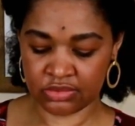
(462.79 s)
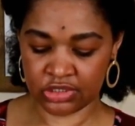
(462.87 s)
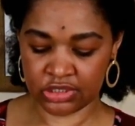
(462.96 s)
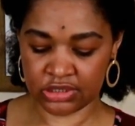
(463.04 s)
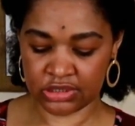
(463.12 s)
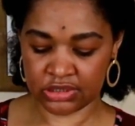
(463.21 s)

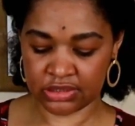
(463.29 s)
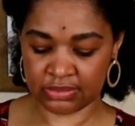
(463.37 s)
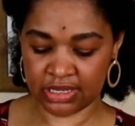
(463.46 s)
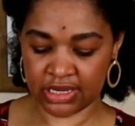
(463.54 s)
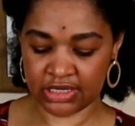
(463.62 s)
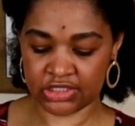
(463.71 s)
just a
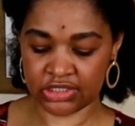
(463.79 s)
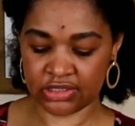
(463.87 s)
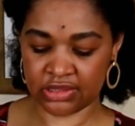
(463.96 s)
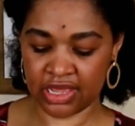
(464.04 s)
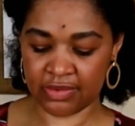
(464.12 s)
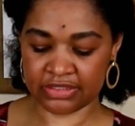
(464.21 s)
splash.
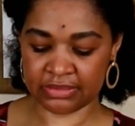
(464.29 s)
That was